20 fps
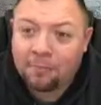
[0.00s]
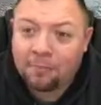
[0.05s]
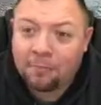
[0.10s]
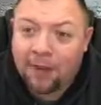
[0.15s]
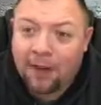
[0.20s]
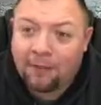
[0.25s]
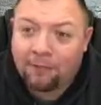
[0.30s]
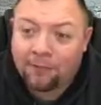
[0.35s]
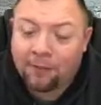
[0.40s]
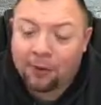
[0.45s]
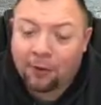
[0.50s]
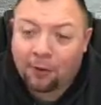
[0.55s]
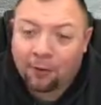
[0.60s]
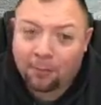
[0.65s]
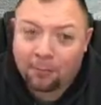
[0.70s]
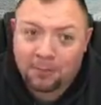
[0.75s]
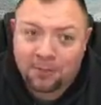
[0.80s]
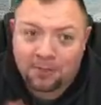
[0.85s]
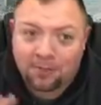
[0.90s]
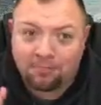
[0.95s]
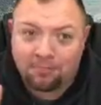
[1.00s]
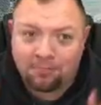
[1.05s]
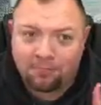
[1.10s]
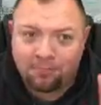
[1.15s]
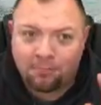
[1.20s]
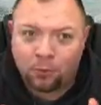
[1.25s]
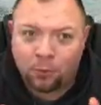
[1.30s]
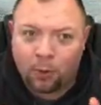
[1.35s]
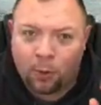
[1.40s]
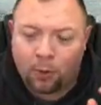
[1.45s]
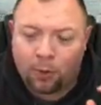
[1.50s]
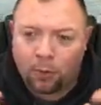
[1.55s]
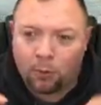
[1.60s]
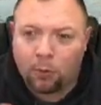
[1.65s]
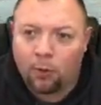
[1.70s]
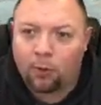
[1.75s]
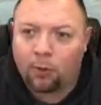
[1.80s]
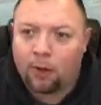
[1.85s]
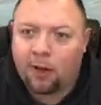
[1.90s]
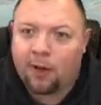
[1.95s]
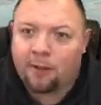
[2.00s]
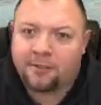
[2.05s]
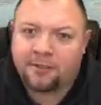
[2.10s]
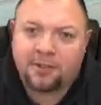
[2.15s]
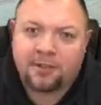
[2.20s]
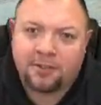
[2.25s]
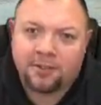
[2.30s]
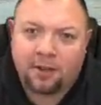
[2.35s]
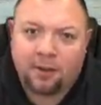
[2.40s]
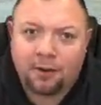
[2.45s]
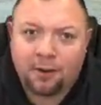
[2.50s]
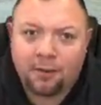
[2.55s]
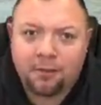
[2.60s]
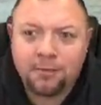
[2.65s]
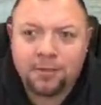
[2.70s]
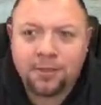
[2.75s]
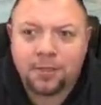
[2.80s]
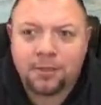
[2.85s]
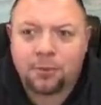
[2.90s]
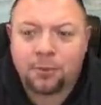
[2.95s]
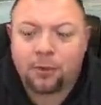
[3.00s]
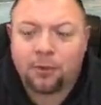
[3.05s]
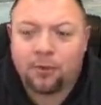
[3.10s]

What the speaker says: my firm's quote-unquote offices are, since we're